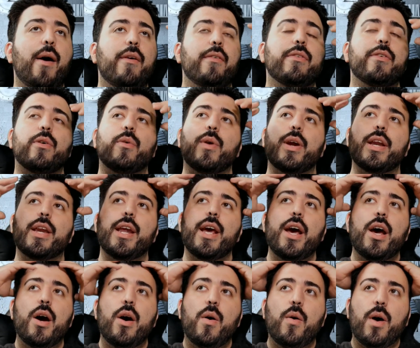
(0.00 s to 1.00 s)
However, right
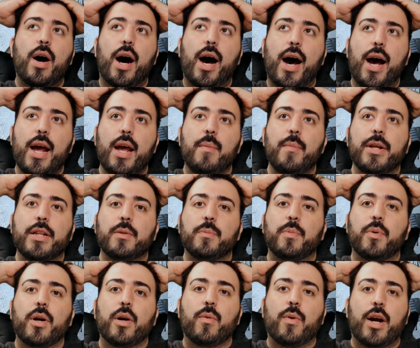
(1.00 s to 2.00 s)
now I am at
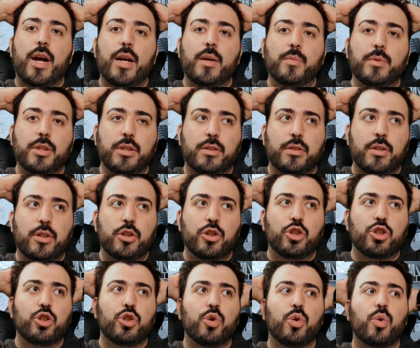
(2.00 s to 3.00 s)
the point where I am just
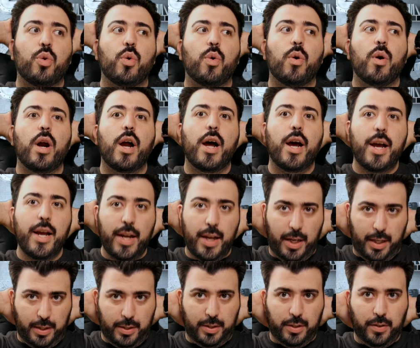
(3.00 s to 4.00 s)

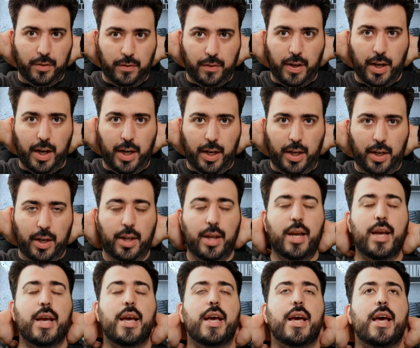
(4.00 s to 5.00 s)
trying to find
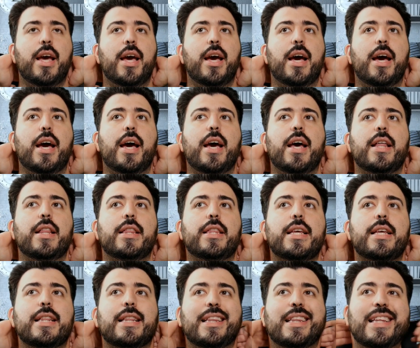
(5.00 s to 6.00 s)

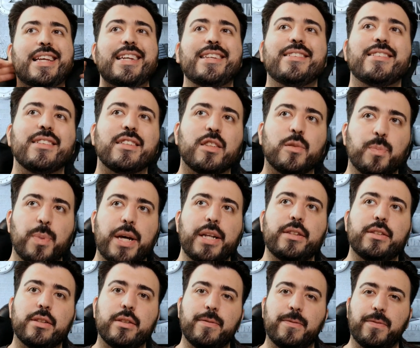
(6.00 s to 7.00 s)
the least
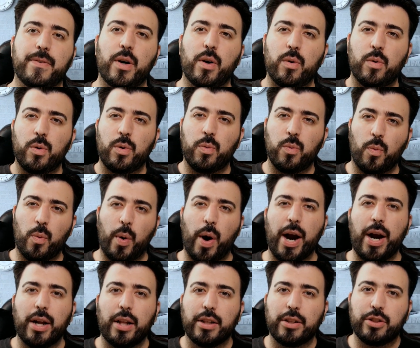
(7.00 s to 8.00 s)
expensive phone with
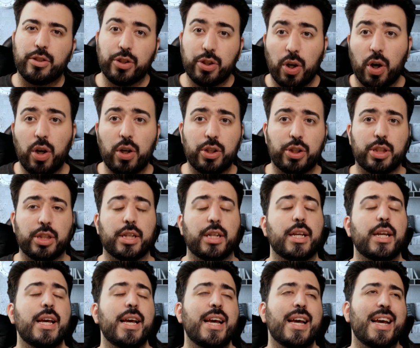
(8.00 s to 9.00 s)
wireless
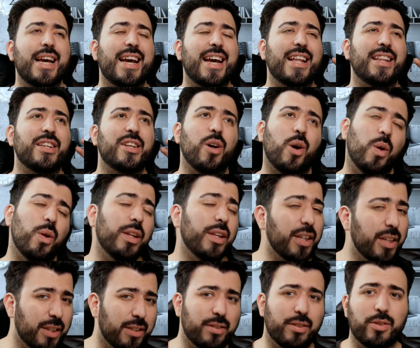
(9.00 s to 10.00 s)
charging. And the
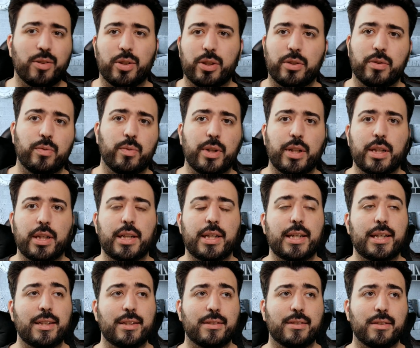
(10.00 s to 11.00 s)
only good solution
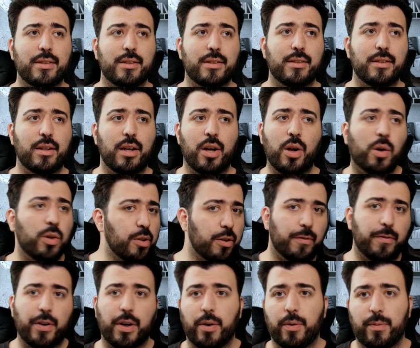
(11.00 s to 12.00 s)
really is an
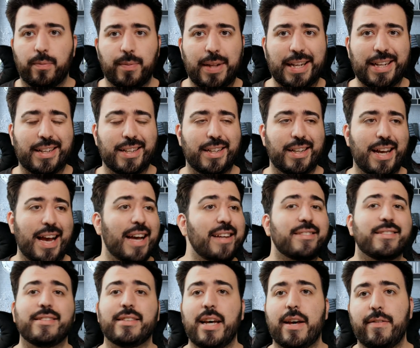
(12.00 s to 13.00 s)
older phone, like a
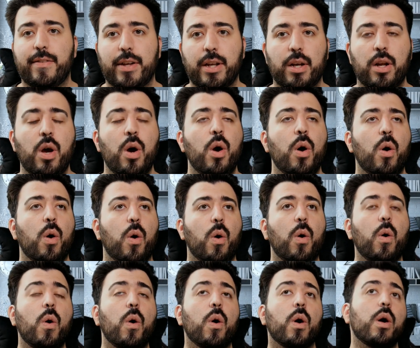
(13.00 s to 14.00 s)
S7
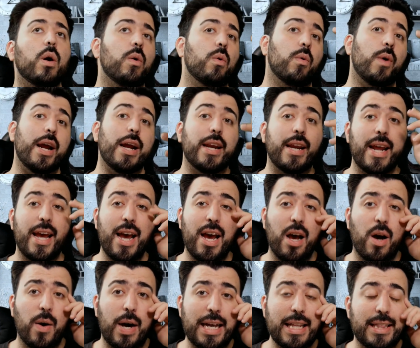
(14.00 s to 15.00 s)
or right
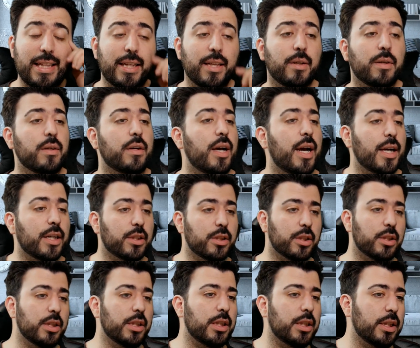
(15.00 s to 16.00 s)
now, I think
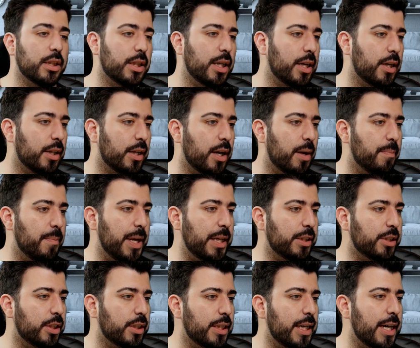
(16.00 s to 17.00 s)
actually now that I
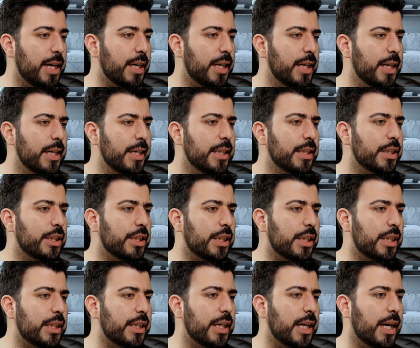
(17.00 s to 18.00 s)
mention that,
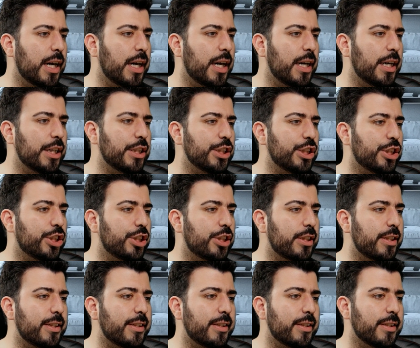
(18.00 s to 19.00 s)
the uh,
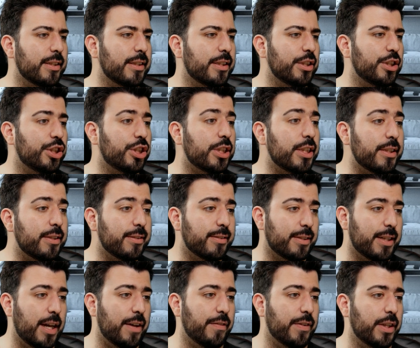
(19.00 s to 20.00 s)
G the
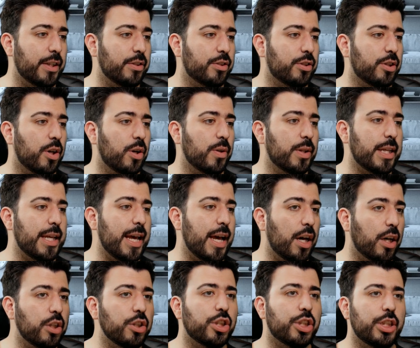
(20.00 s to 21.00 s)
G7, so the
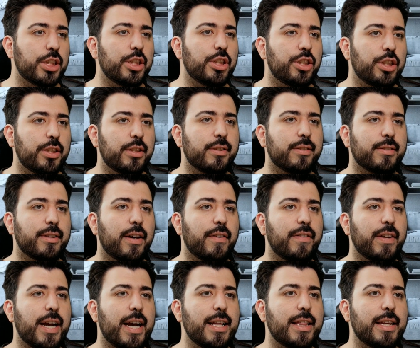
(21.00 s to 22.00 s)
LG
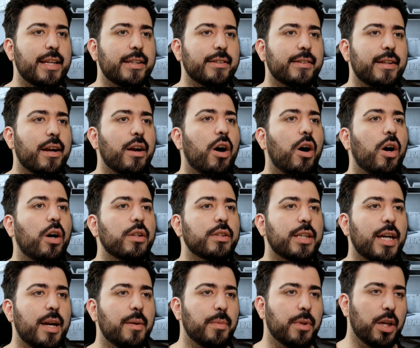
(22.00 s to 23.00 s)
G7, I think is at an all
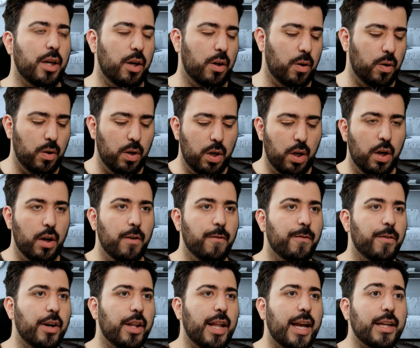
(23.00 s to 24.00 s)
time low
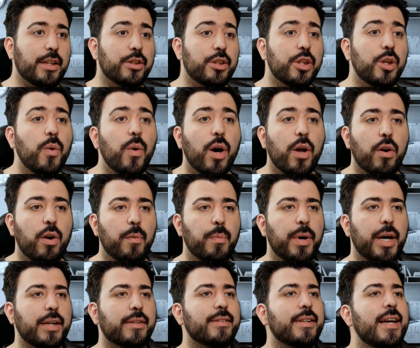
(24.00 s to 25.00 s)
for like 200
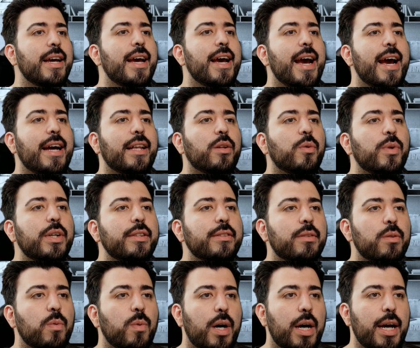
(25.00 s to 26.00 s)
bucks. And the
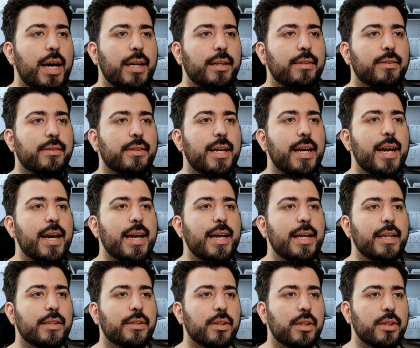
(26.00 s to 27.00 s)
reason why I say
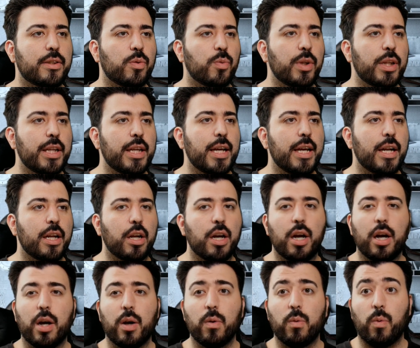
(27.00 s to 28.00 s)
it's it's really a,
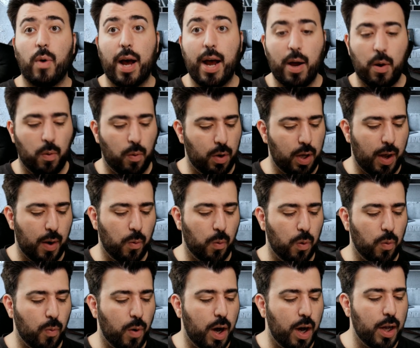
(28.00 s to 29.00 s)
a, why I, w- I
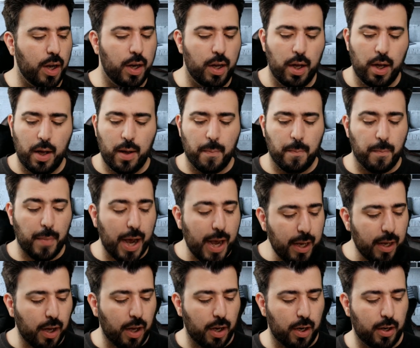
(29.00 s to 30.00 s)
would want
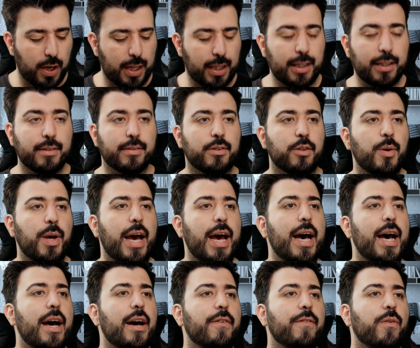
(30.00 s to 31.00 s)
my daughter at least to
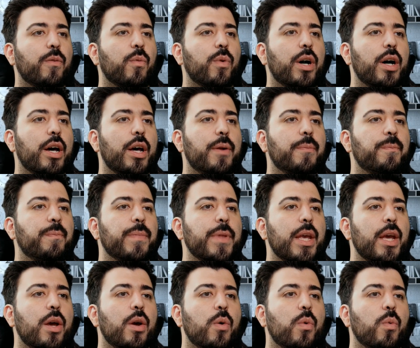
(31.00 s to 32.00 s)
have one